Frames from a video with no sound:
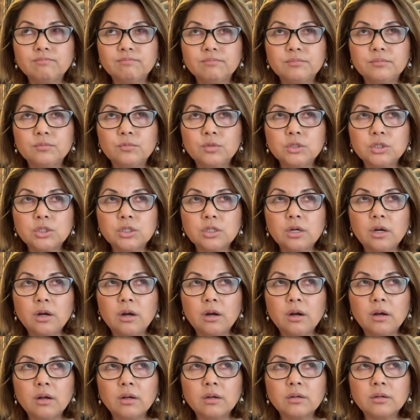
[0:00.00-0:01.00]
what you
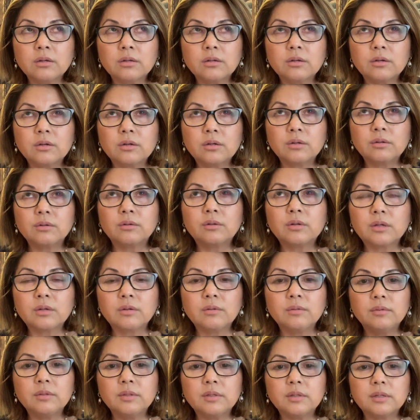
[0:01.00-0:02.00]
call
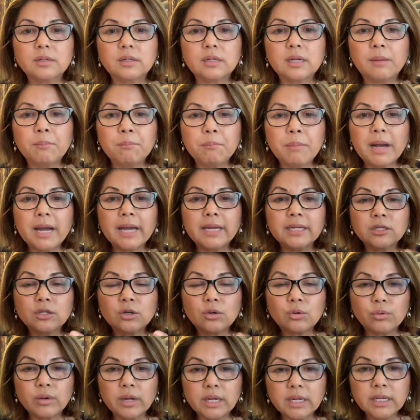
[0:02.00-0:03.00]
combined
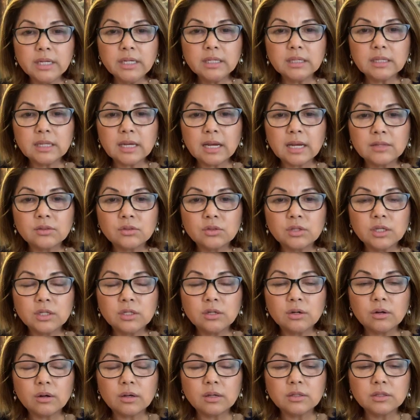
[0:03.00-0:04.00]
credit, that
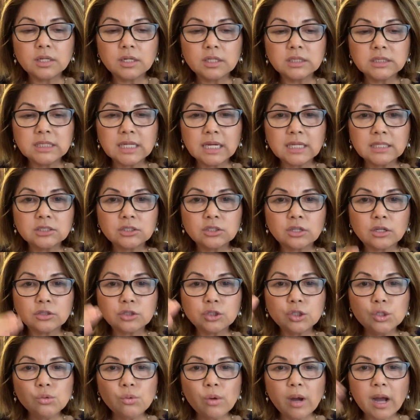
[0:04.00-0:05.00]
their debt's not
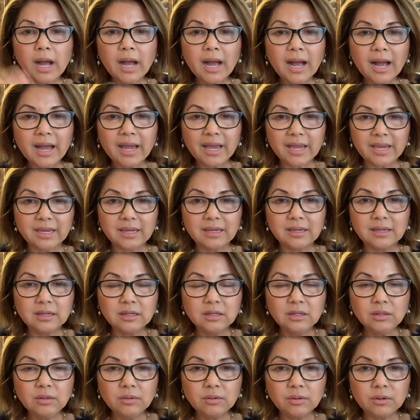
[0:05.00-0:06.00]
too high.
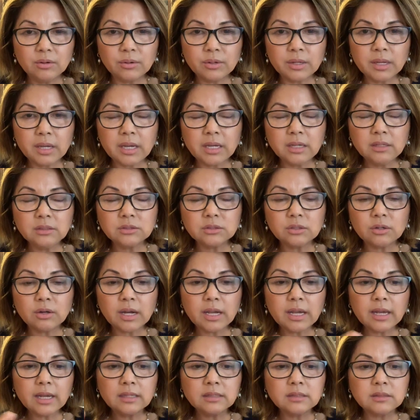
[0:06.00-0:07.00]
Okay, so I
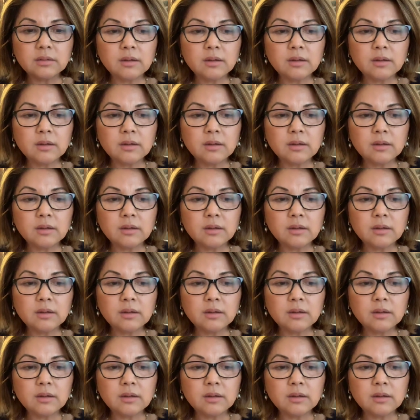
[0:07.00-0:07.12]
had